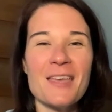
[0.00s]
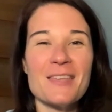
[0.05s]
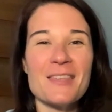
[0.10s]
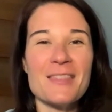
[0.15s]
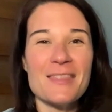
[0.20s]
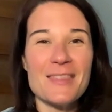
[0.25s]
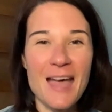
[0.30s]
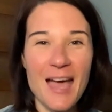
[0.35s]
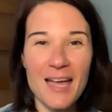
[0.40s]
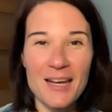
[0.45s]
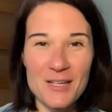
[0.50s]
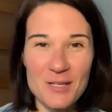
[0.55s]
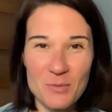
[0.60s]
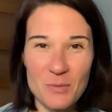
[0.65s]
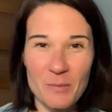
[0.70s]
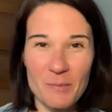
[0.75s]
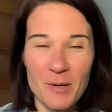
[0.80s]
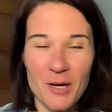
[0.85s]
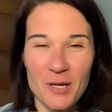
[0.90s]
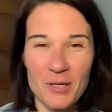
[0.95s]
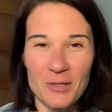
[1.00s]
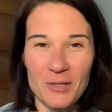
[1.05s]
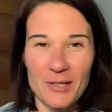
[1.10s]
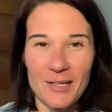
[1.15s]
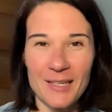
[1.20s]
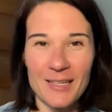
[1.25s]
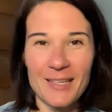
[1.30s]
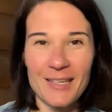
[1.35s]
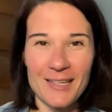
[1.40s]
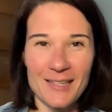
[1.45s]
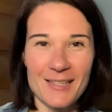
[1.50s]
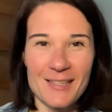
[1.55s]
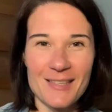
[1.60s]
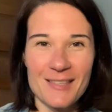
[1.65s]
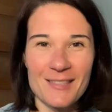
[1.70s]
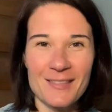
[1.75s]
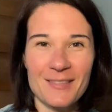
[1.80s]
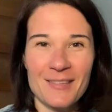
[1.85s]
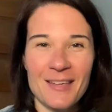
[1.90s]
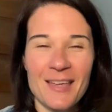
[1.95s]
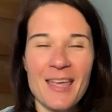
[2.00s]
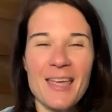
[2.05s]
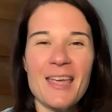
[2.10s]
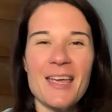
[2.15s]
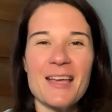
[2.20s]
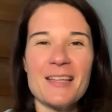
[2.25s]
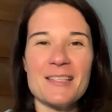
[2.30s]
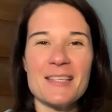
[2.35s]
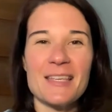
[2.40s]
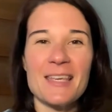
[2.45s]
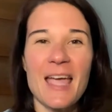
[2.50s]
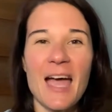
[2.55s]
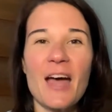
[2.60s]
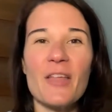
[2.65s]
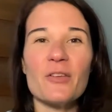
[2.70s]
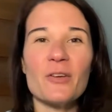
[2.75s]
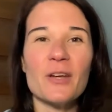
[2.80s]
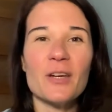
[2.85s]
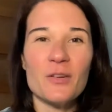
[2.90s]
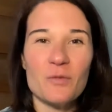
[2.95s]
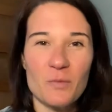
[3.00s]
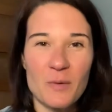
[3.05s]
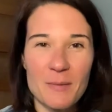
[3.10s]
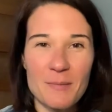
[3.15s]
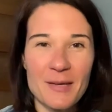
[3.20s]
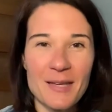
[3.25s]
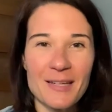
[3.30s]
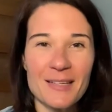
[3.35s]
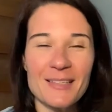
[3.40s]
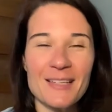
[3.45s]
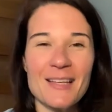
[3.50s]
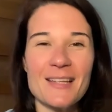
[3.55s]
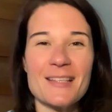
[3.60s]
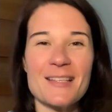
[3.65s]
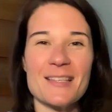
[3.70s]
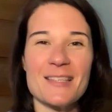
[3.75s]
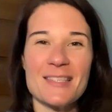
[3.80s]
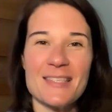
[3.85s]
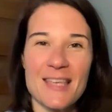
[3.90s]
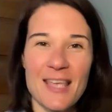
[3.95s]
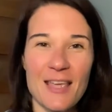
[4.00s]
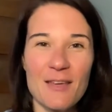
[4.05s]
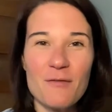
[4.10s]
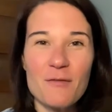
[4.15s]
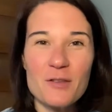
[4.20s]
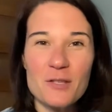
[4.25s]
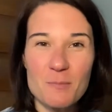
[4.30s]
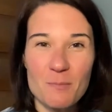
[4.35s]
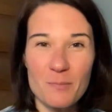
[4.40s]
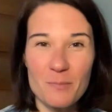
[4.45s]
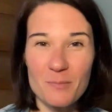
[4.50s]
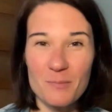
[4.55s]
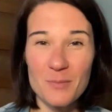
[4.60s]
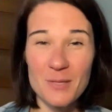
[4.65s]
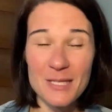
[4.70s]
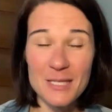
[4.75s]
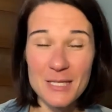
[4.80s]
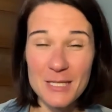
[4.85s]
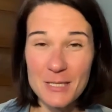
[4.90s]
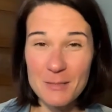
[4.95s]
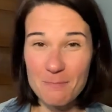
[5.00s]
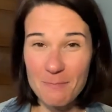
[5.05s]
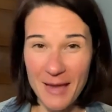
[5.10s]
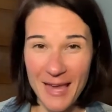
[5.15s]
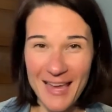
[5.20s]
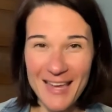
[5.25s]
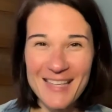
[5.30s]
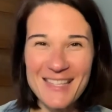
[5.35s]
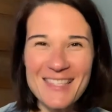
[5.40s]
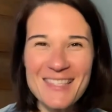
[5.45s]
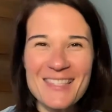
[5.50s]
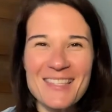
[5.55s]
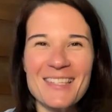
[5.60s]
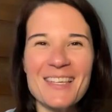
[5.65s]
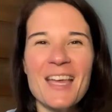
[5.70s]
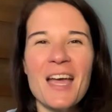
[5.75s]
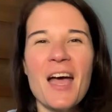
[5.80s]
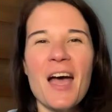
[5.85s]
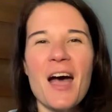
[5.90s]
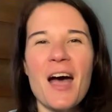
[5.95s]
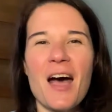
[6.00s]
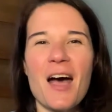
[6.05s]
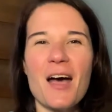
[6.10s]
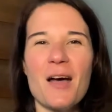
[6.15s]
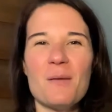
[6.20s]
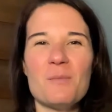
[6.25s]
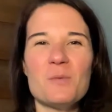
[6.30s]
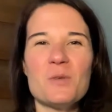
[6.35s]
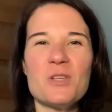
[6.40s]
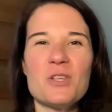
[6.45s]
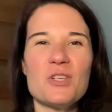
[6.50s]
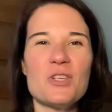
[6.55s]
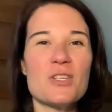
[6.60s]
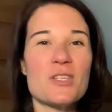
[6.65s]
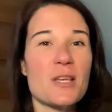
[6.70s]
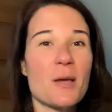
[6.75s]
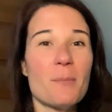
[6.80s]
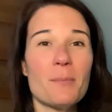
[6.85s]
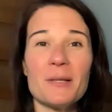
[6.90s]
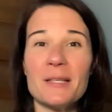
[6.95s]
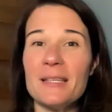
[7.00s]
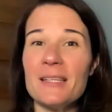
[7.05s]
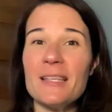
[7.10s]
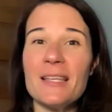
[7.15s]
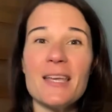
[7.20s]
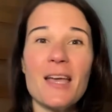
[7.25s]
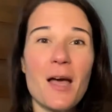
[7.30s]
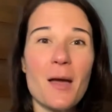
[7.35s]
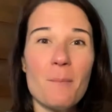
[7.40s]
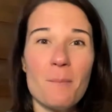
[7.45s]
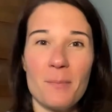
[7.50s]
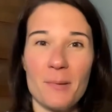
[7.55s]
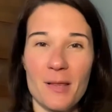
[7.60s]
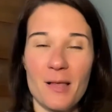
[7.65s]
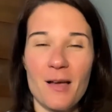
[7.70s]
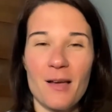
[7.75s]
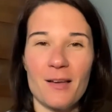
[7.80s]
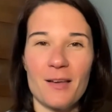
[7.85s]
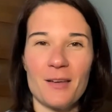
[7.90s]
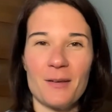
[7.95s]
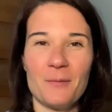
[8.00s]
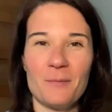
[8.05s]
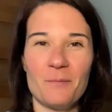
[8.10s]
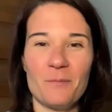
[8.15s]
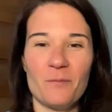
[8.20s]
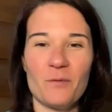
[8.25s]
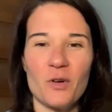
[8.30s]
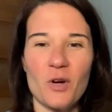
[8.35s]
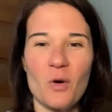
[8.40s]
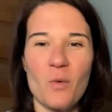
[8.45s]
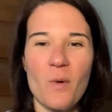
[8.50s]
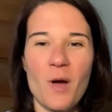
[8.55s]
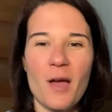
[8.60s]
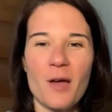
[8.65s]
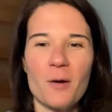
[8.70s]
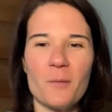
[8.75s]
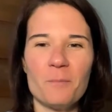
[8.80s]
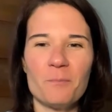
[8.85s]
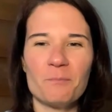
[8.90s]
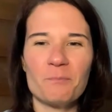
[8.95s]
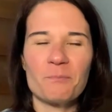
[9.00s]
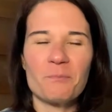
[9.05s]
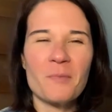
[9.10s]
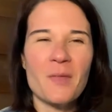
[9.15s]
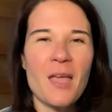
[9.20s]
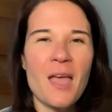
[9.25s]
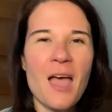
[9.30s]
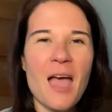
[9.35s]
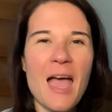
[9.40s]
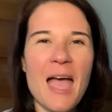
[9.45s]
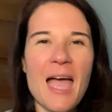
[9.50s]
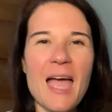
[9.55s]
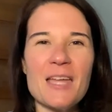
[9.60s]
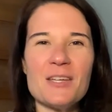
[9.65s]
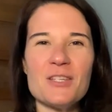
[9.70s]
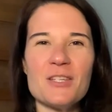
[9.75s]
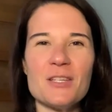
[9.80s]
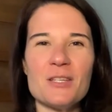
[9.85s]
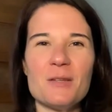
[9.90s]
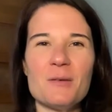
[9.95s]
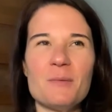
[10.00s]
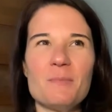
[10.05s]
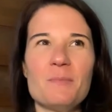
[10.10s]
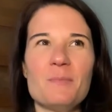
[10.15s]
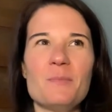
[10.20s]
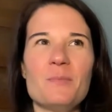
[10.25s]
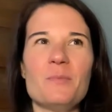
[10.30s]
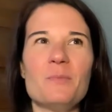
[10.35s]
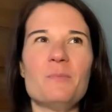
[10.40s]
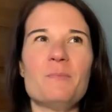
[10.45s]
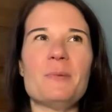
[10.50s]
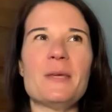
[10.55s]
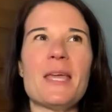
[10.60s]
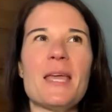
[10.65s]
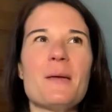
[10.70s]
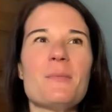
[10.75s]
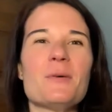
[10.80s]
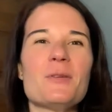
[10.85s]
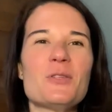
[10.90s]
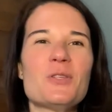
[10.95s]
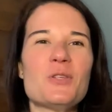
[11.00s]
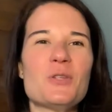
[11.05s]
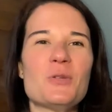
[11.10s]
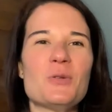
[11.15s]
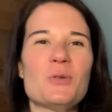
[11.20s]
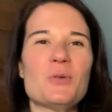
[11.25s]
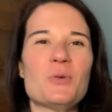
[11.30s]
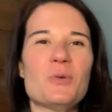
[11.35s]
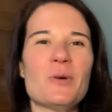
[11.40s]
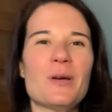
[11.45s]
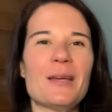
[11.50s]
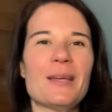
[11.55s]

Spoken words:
That is what Ponder In is. It's a gathering of women. It's a safe space to just completely unplug for a while and to be able to